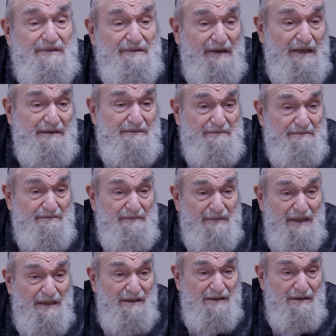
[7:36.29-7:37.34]
right?
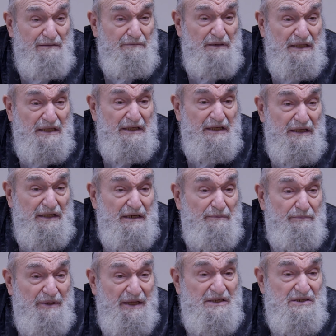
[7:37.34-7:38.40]
You really get in the
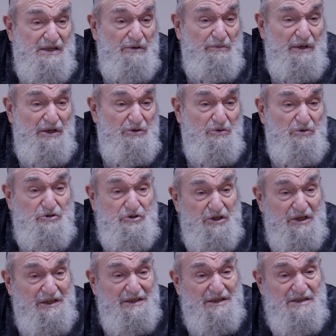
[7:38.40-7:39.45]
place there where you're doing
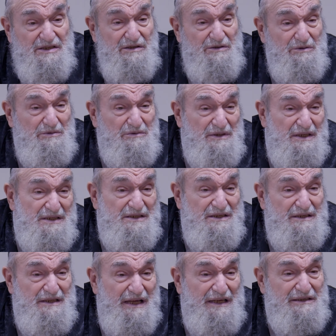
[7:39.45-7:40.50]
shritas, you're doing this
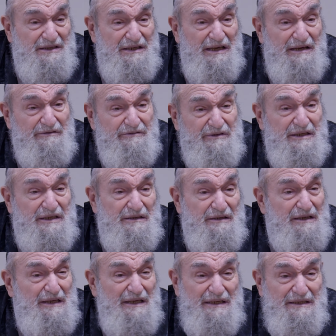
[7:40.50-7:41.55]
and that, and you have a thing.
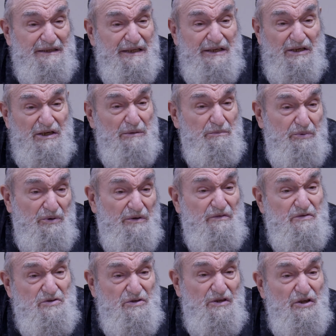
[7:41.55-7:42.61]
Then you can put all of
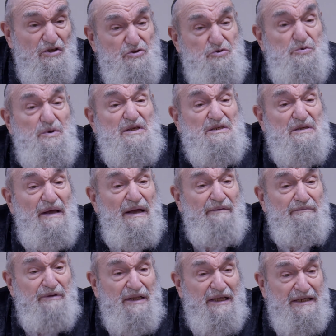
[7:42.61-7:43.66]
a sudden the tree I
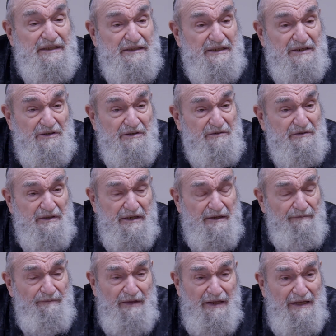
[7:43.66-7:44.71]
plant.
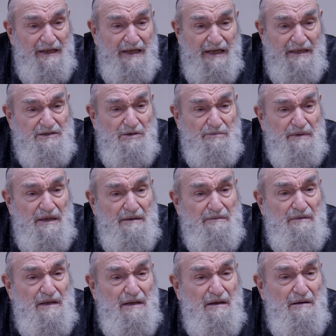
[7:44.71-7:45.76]
That's no
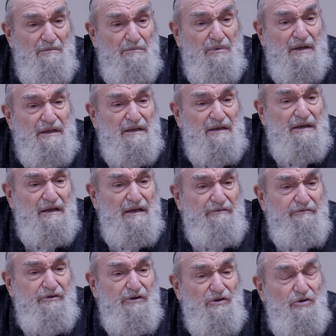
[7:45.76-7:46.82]
But
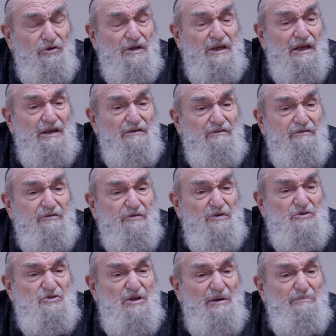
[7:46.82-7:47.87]
if you're looking for
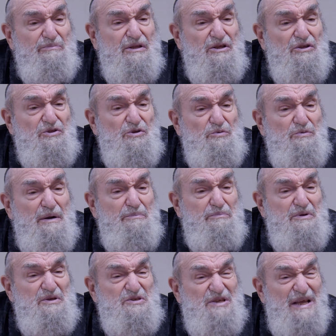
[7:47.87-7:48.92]
something to
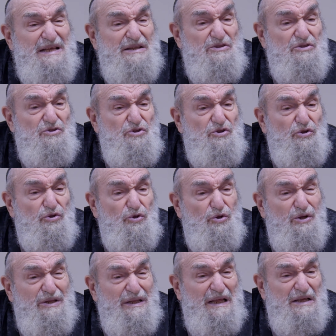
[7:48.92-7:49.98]
represent, to
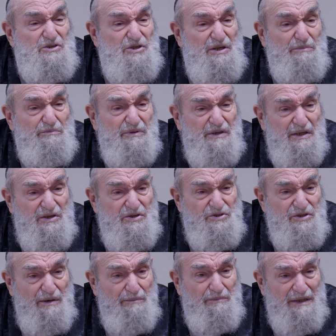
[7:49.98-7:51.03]
look like something or
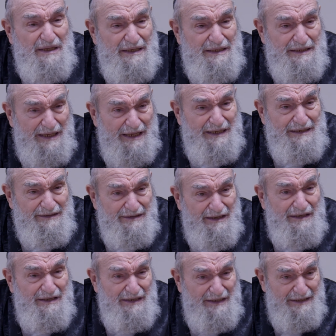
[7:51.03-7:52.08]
something like that,
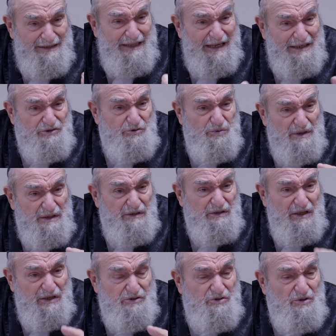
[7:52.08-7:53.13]
that's what
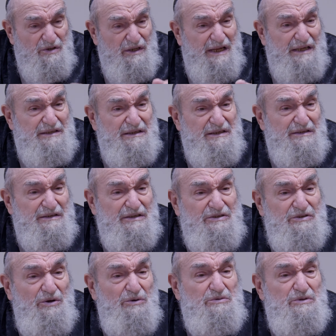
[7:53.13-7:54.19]
it is. So that
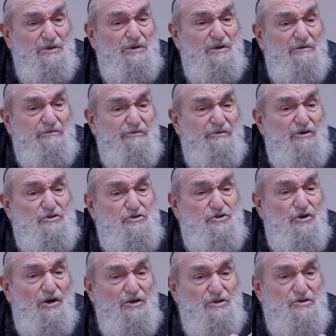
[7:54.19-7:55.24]
don't look for a
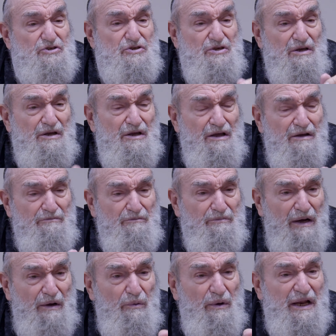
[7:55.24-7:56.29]
judge
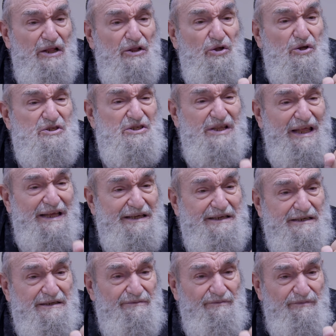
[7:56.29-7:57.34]
by what he looks like.
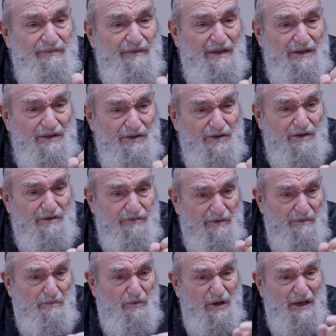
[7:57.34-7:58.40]
Look for
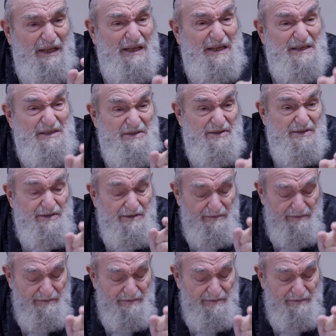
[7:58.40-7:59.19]
him what he is.